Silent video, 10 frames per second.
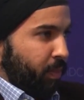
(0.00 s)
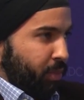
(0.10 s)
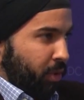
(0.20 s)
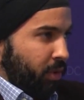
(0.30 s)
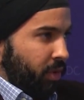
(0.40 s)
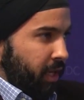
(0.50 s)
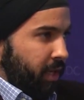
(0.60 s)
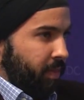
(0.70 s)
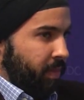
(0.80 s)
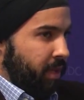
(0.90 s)

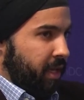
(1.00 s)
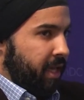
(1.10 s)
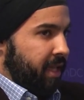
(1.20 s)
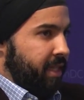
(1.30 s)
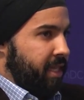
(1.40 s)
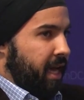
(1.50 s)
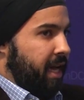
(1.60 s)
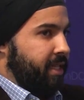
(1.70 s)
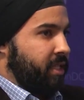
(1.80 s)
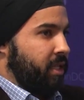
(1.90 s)
program
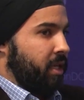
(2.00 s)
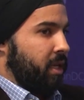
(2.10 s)
that